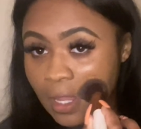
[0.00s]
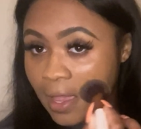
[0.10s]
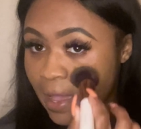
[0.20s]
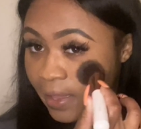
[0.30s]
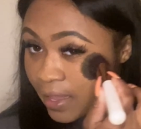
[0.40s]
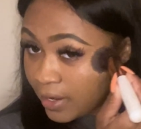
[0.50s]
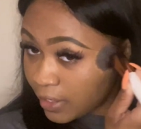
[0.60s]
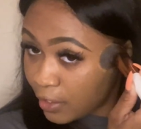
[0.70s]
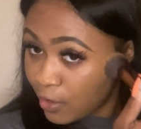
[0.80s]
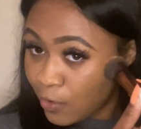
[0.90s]
I kind
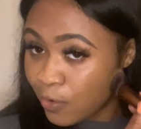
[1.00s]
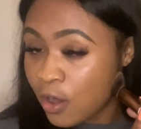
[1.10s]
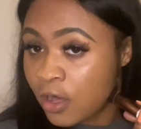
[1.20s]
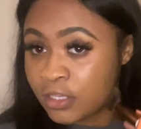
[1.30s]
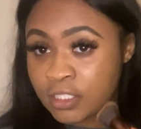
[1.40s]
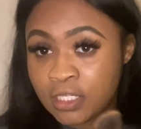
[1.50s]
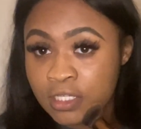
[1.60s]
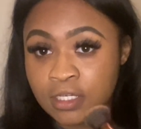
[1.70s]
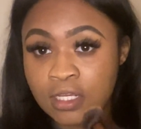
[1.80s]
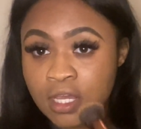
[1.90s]
of go all
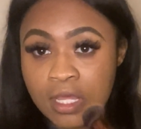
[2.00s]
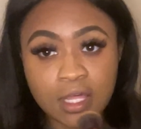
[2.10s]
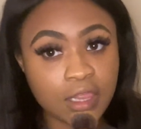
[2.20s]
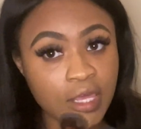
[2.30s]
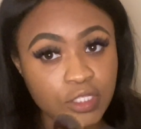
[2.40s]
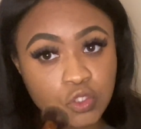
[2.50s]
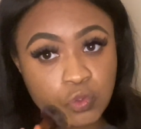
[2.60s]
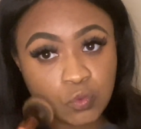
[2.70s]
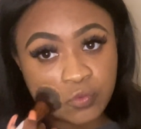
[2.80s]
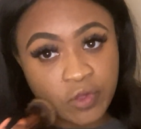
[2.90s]
in like
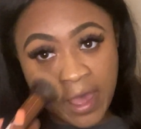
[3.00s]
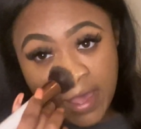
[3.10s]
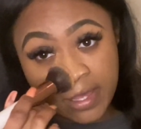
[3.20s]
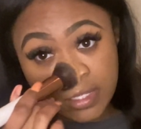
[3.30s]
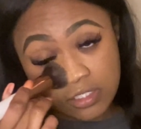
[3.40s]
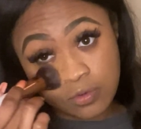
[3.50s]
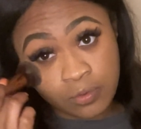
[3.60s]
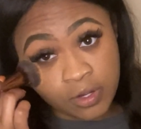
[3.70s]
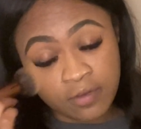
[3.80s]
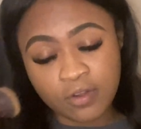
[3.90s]
too fast or
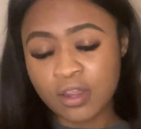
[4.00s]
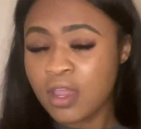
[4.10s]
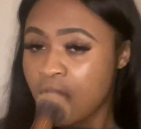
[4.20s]
whatever.